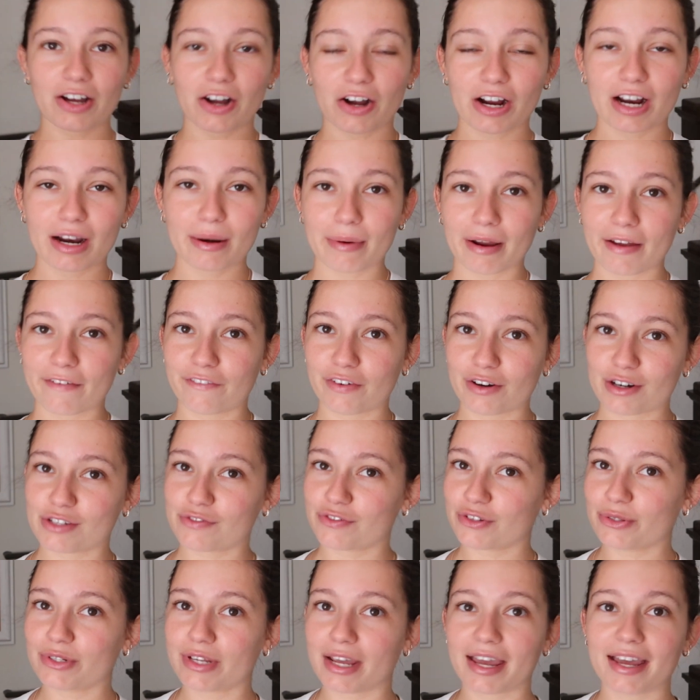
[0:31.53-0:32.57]
are my first
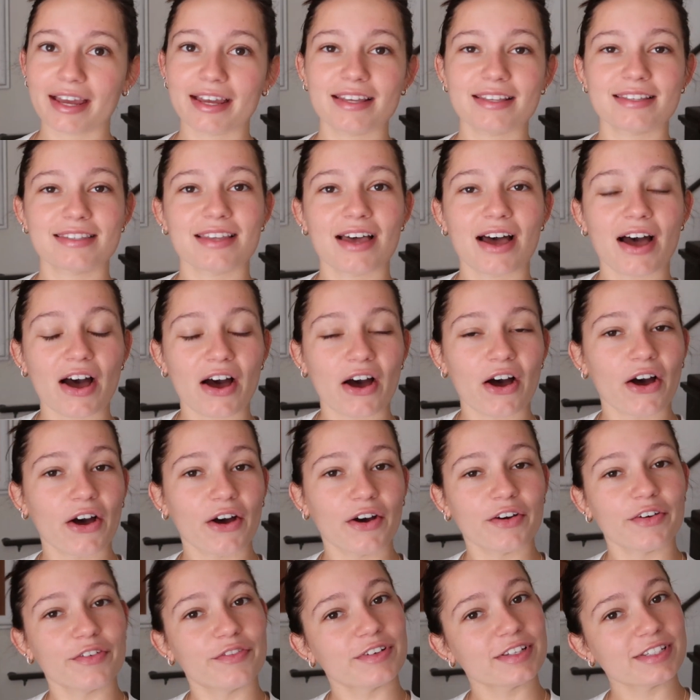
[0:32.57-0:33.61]
few days
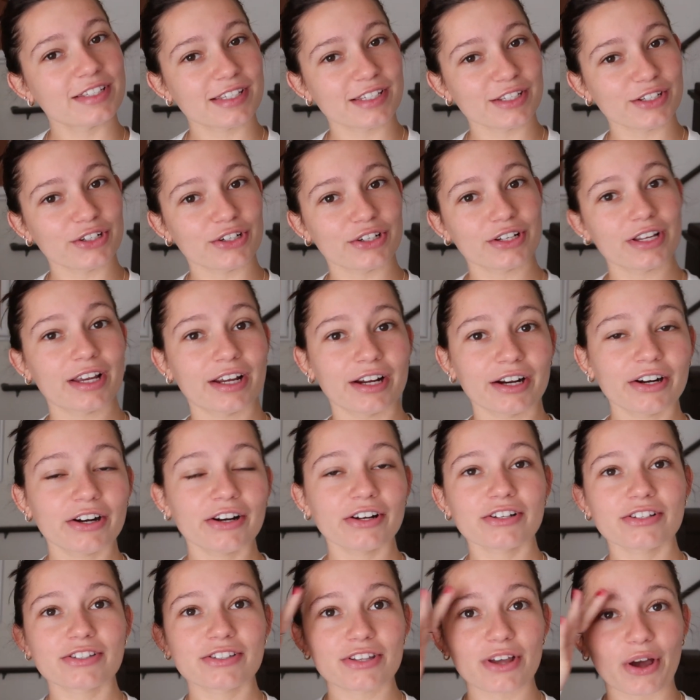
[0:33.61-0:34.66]
of senior
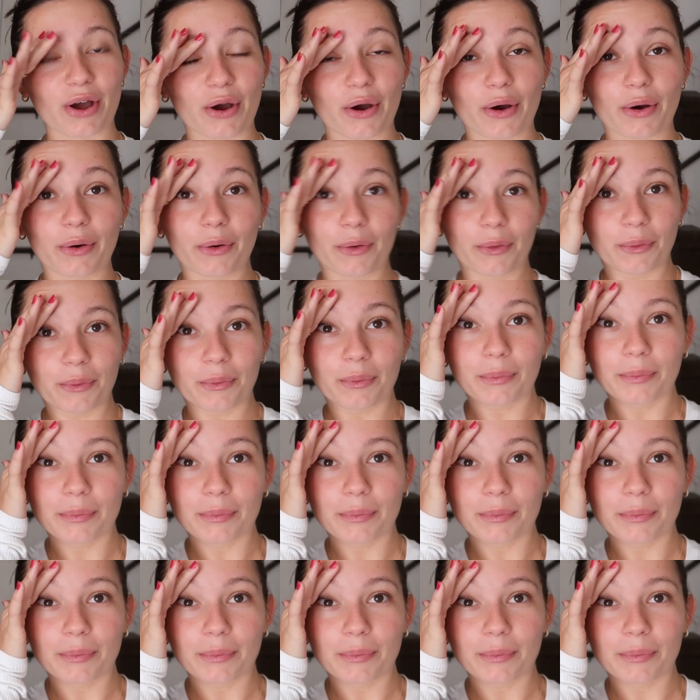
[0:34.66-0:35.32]
year, so